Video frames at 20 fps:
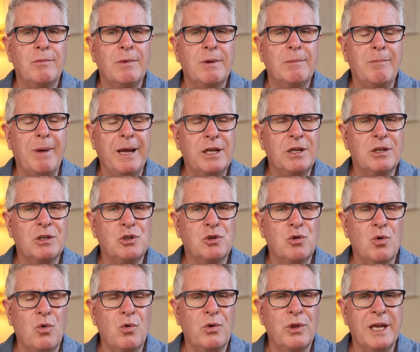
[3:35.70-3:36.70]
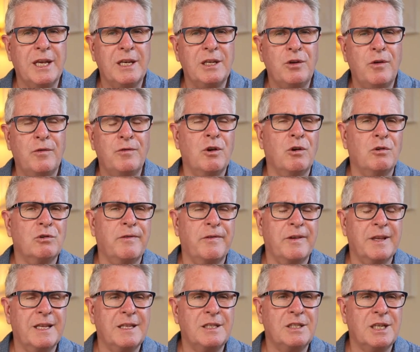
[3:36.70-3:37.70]
making sure that you've not
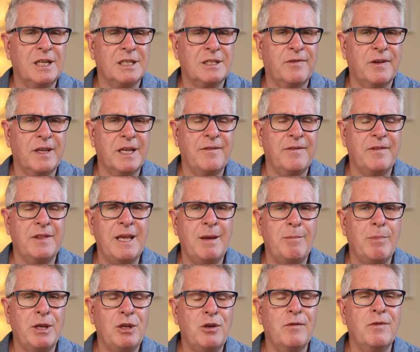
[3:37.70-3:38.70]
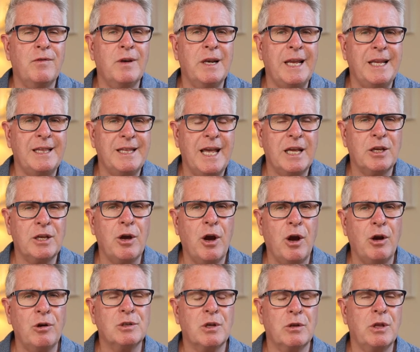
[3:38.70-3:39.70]
just forgiven them, but you've let that
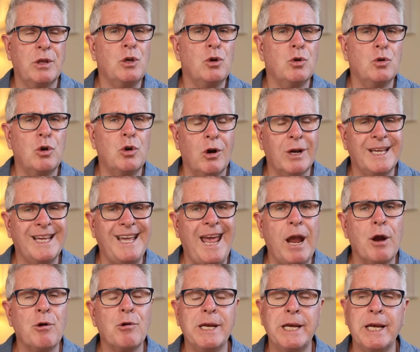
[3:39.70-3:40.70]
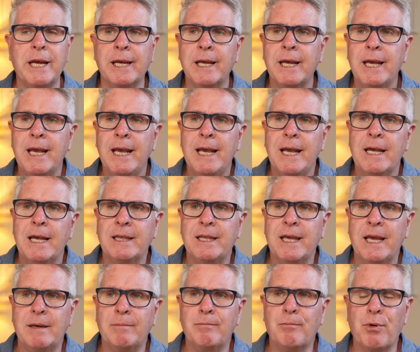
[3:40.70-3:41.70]
go, so that you're not carrying
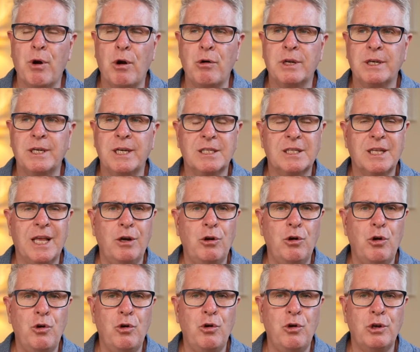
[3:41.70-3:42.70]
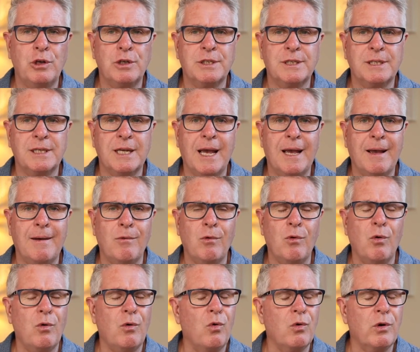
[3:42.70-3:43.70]
that brokenness, that hurt,
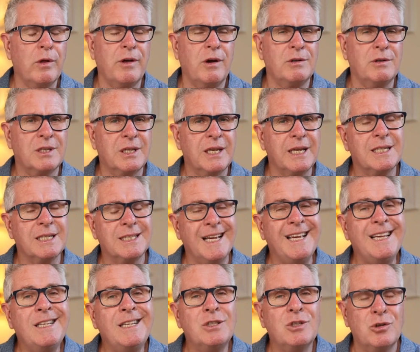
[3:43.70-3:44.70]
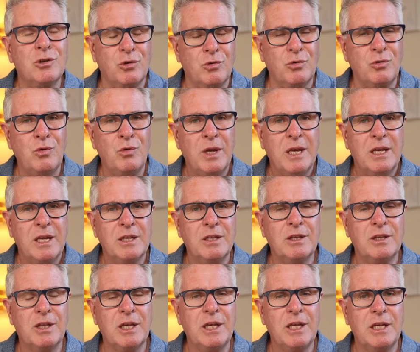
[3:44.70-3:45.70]
all of those things into
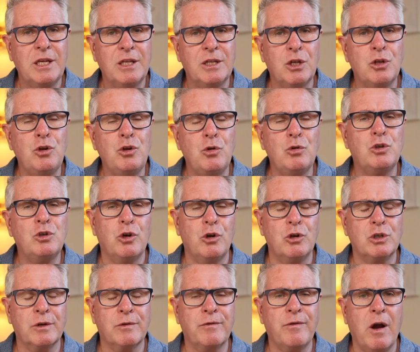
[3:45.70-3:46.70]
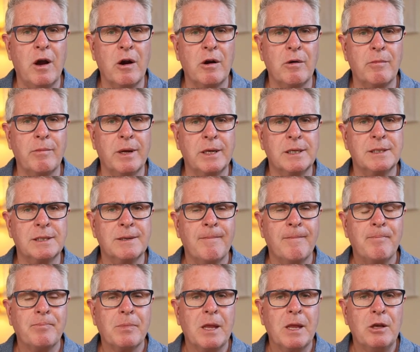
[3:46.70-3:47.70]
the new church environment.
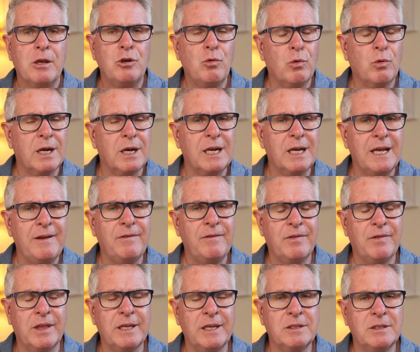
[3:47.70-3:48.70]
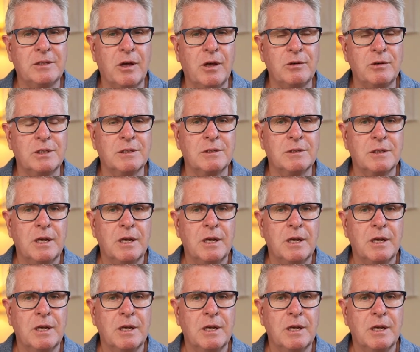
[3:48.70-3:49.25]
You want to leave those